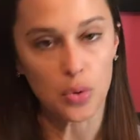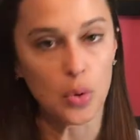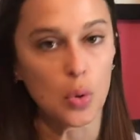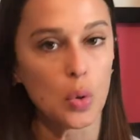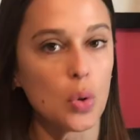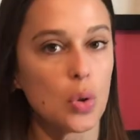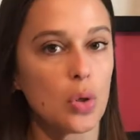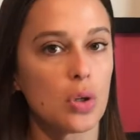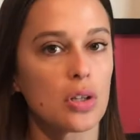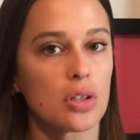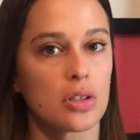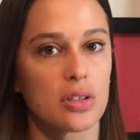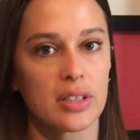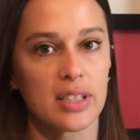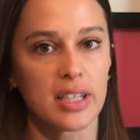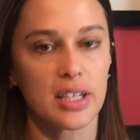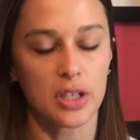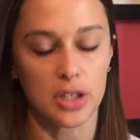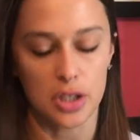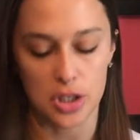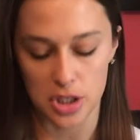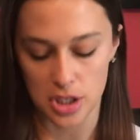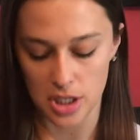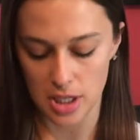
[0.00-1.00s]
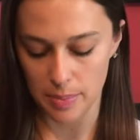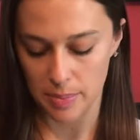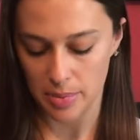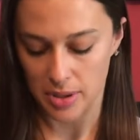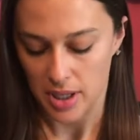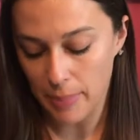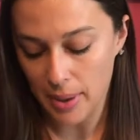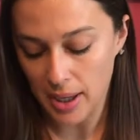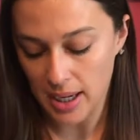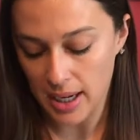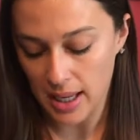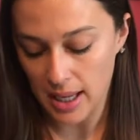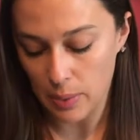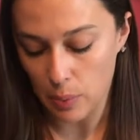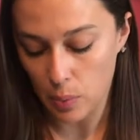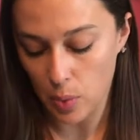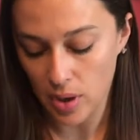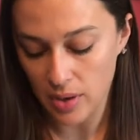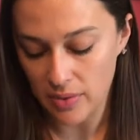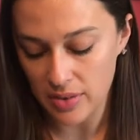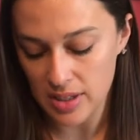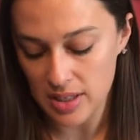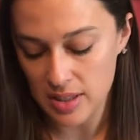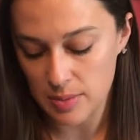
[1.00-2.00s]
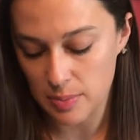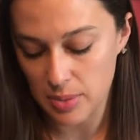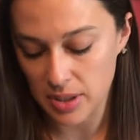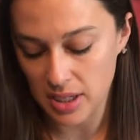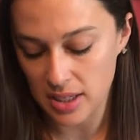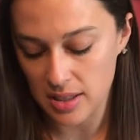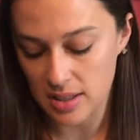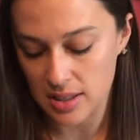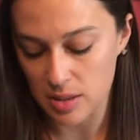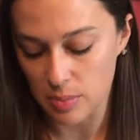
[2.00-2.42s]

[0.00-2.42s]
rule or leadership. But one of his biggest